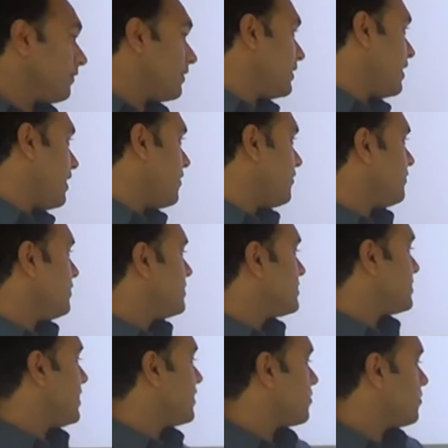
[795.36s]
we can have
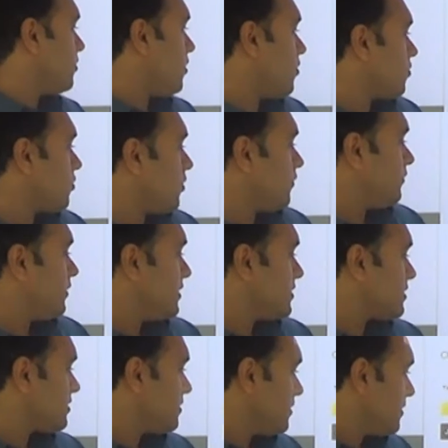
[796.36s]
is like, out of
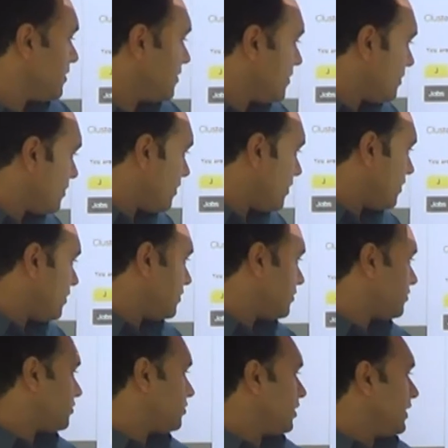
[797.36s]
this
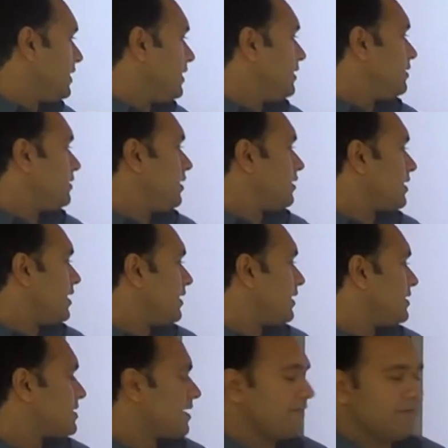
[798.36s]

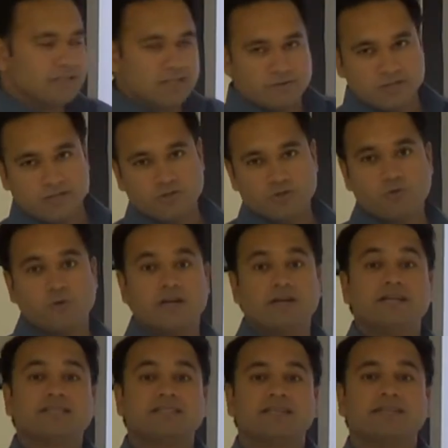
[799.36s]

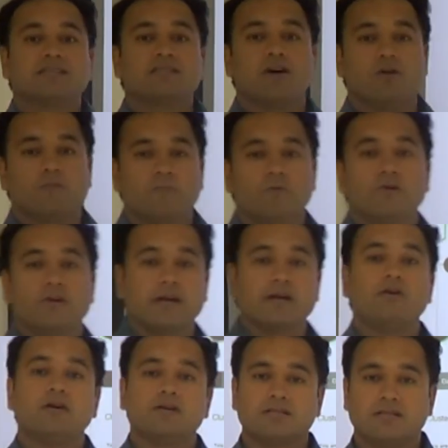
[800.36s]
37,206 output
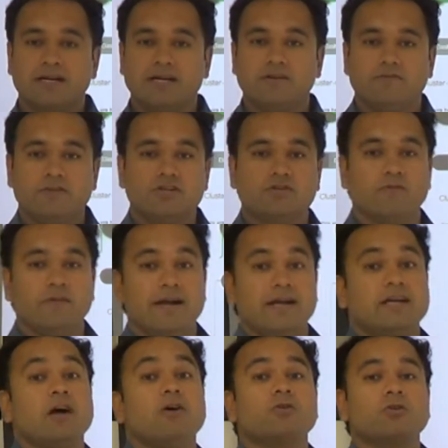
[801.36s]
records, right, which
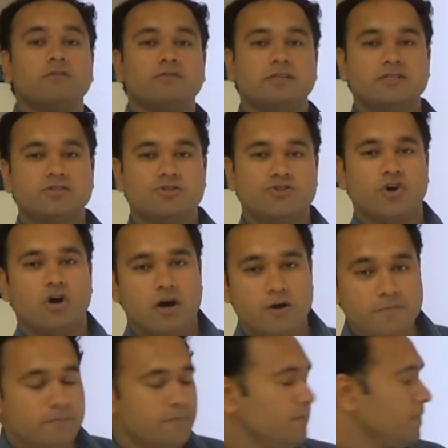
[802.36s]
went out of this job,